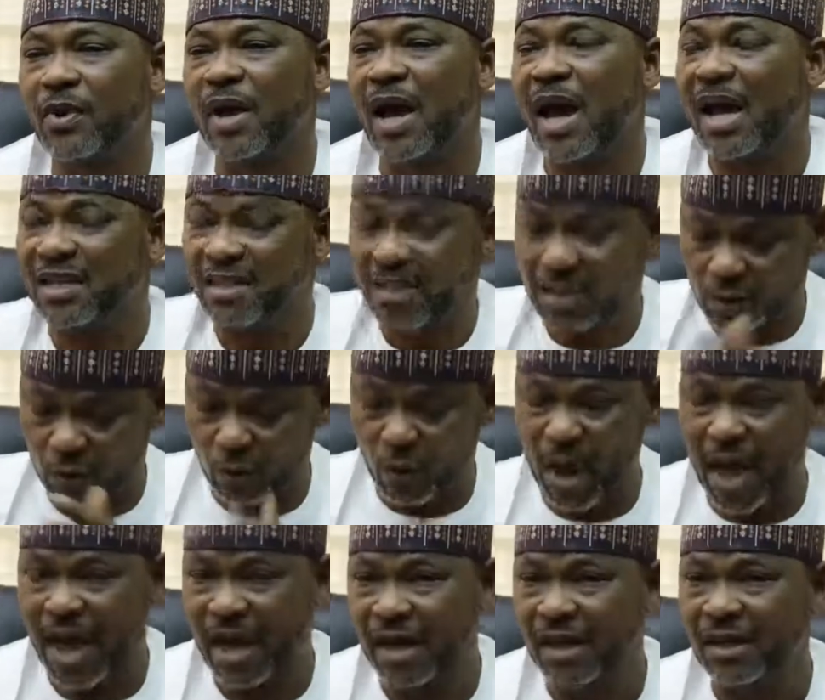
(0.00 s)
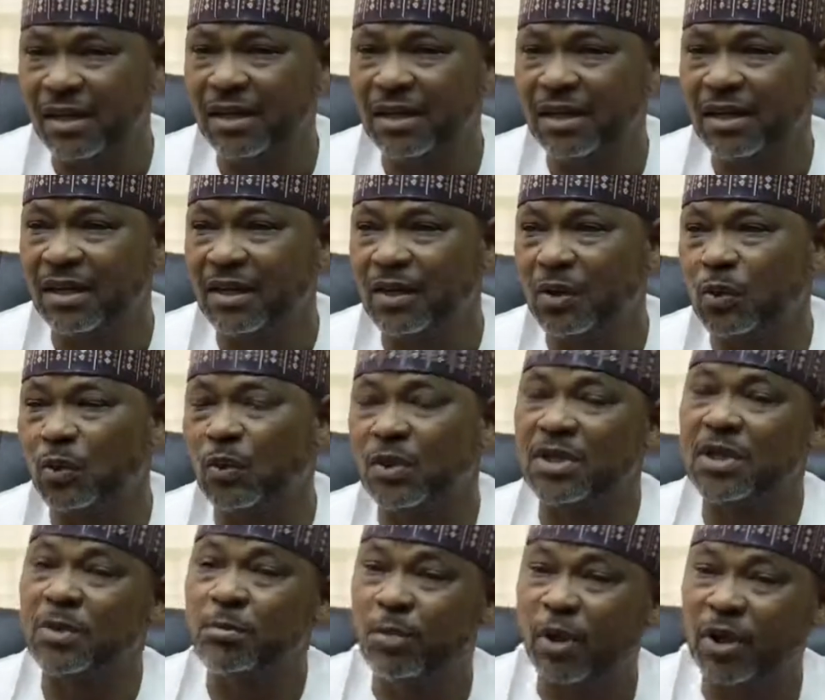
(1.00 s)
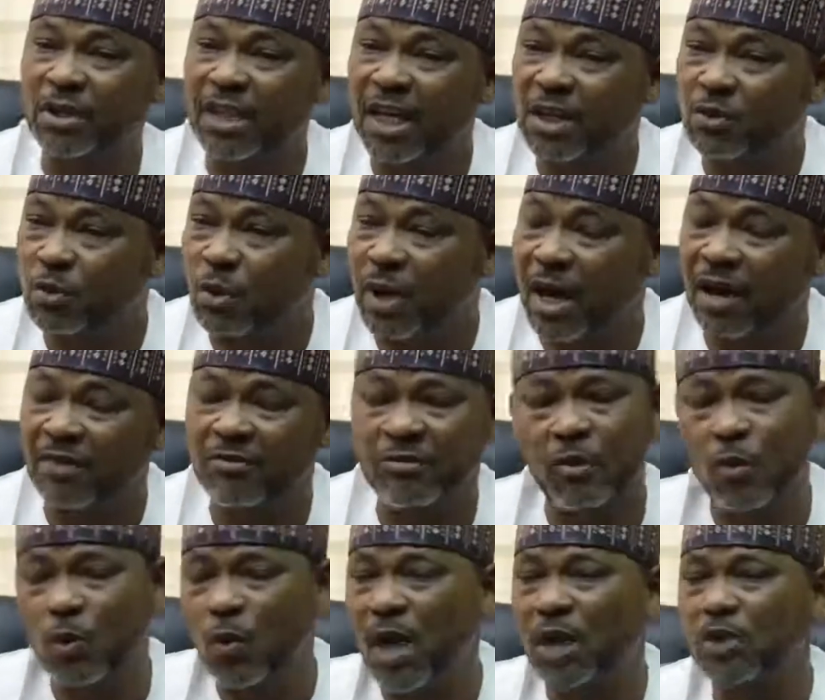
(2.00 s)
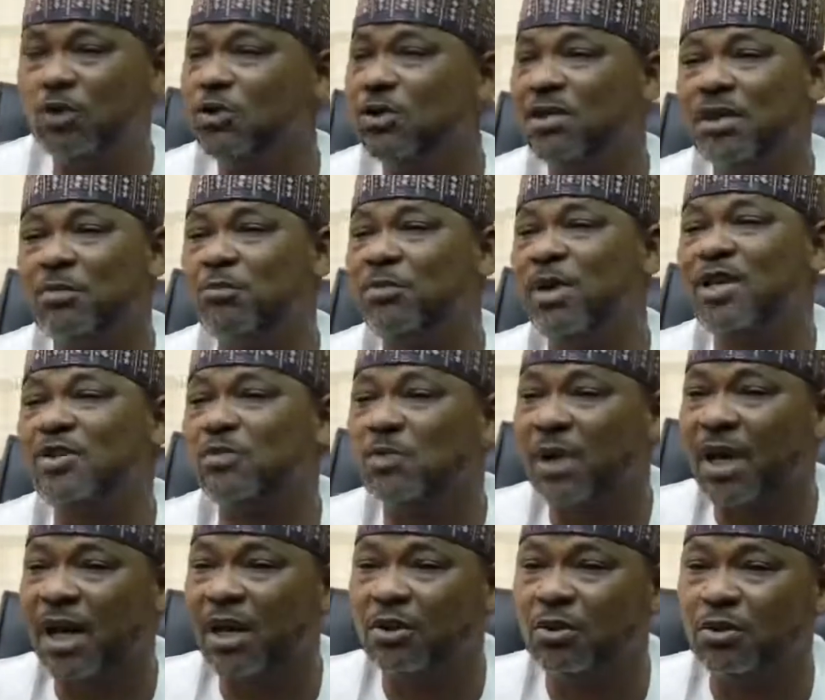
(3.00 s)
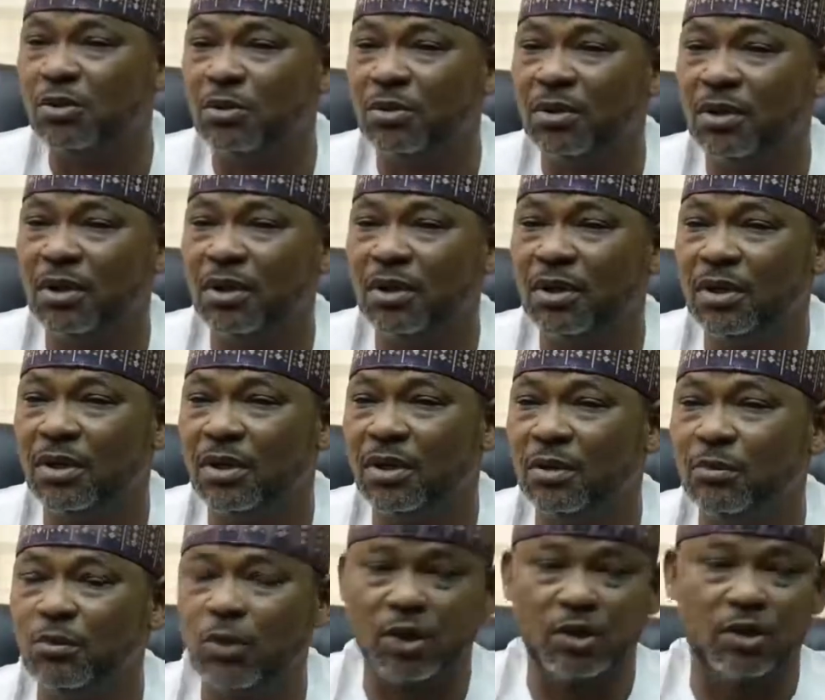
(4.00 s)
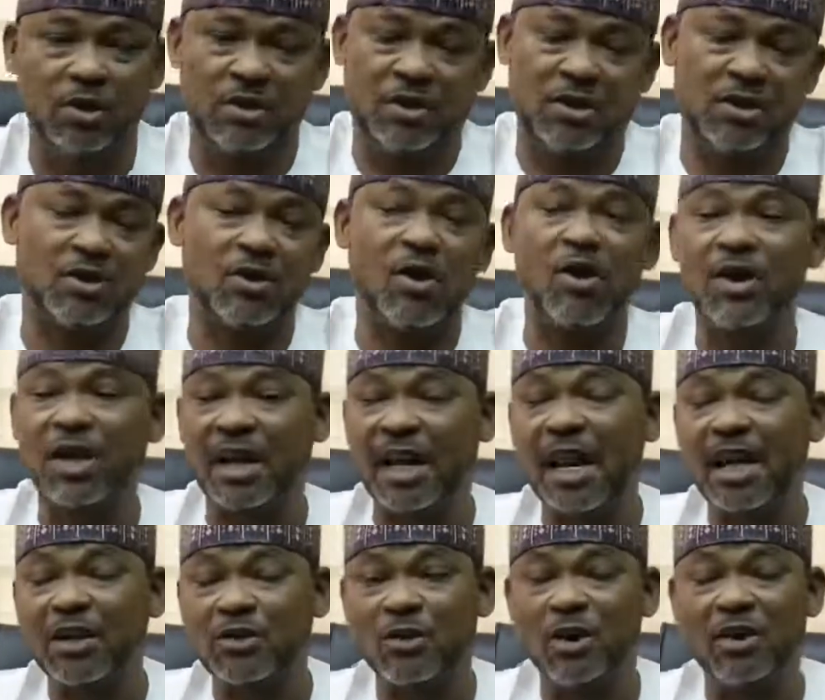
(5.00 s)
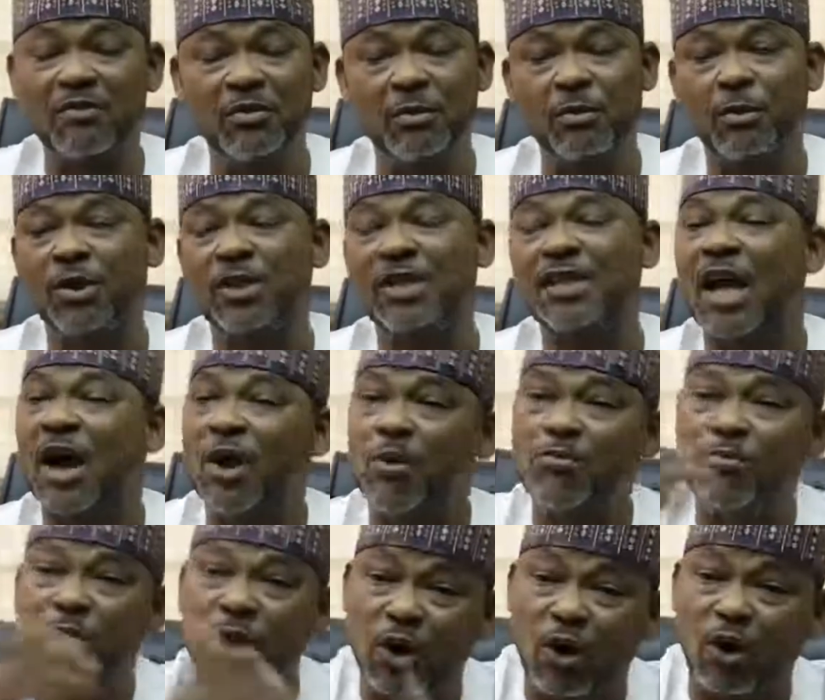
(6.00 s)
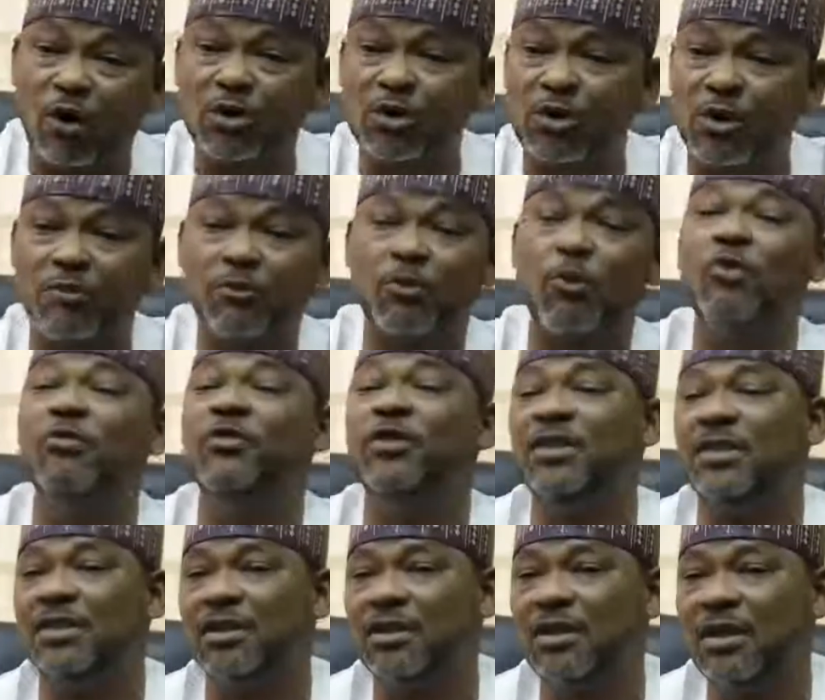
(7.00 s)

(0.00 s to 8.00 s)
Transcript: As it were, with the budget we have, we are doing the best we can do. But it is not clear to everybody now because of COVID.